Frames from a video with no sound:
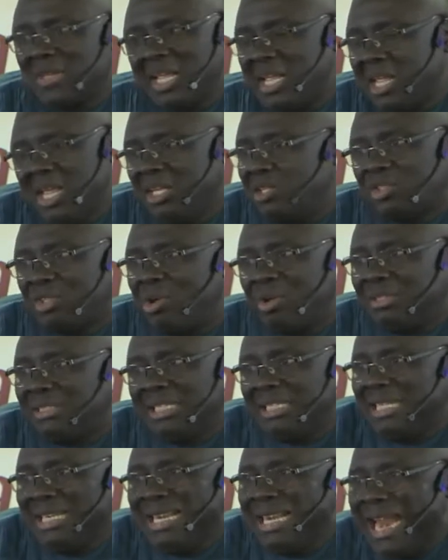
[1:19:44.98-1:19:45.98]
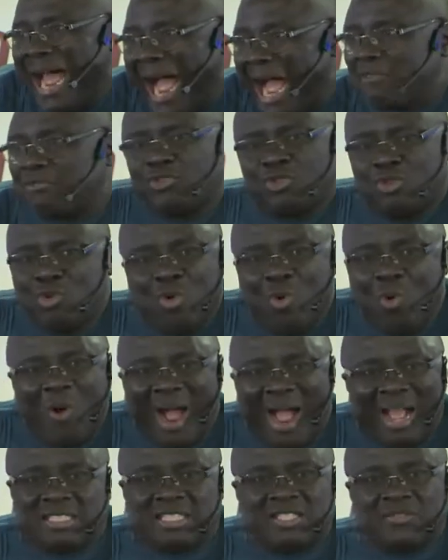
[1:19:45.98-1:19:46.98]
Esau didn't have to go
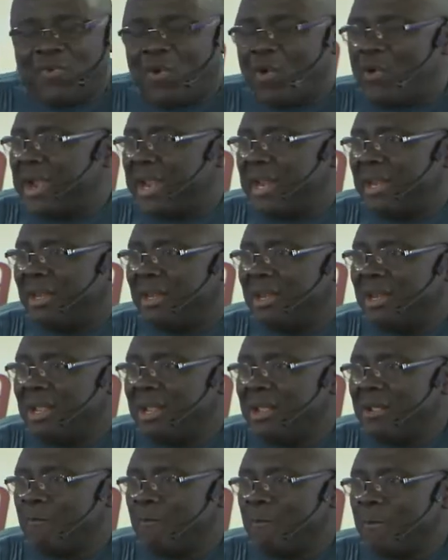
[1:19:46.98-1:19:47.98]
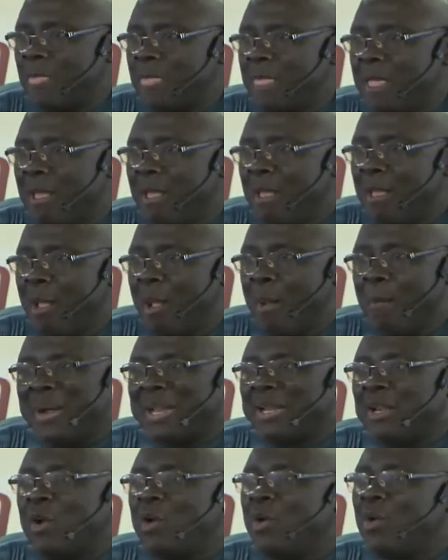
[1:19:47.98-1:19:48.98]
ask for it.
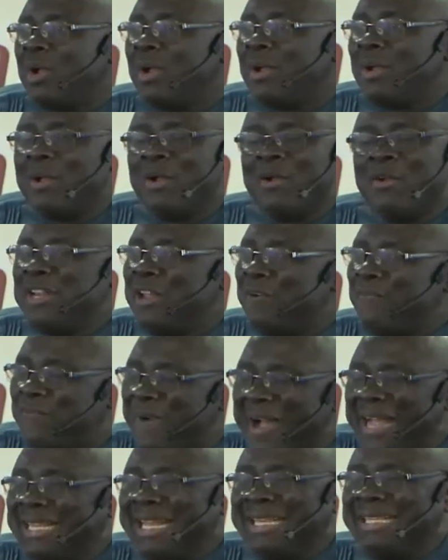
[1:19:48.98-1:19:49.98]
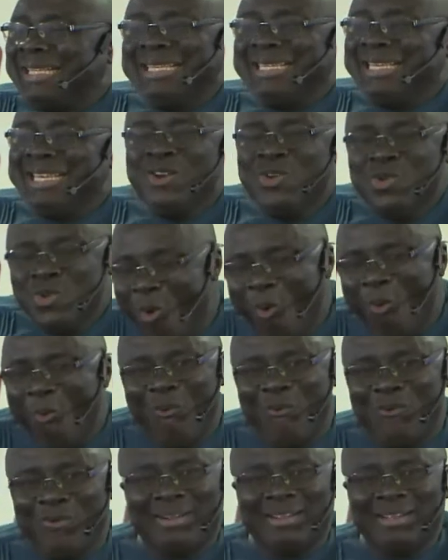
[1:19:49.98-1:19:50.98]
But the father didn't
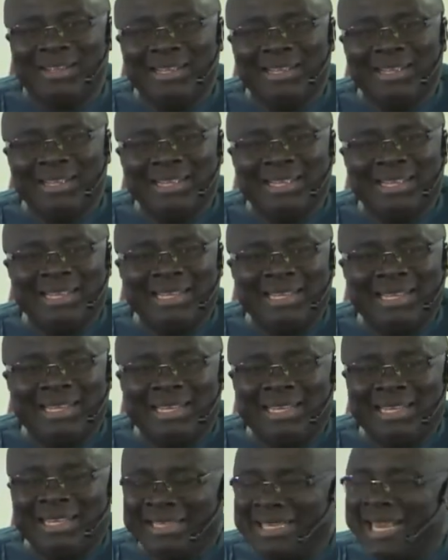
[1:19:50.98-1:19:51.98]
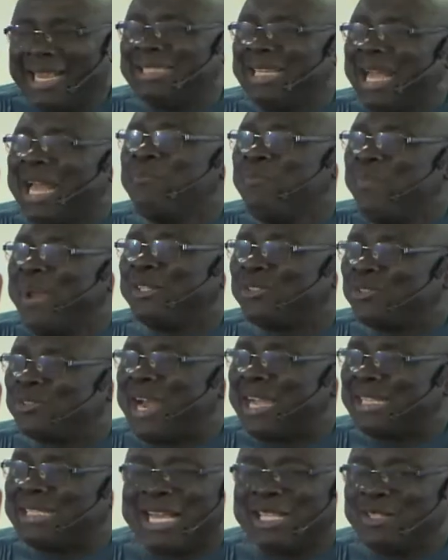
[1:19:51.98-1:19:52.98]
know that that
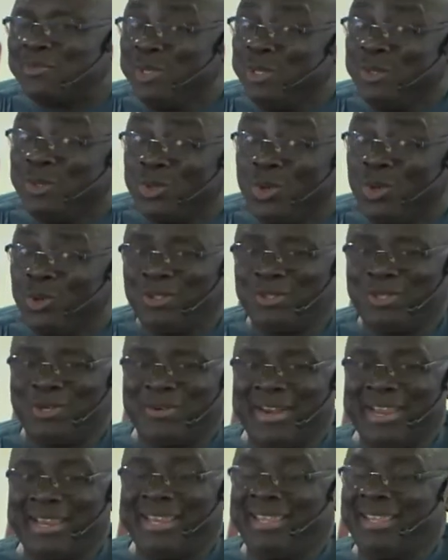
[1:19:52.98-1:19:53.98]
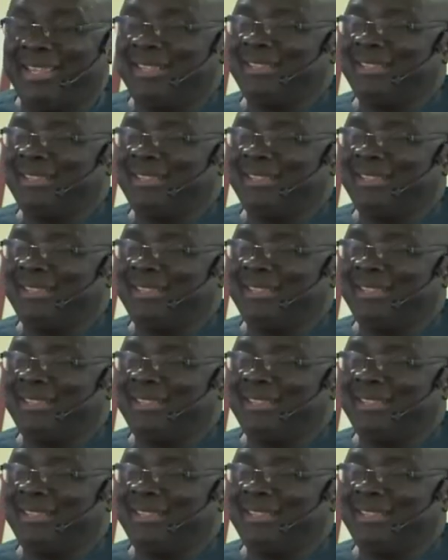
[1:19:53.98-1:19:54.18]
birthright has been sold already.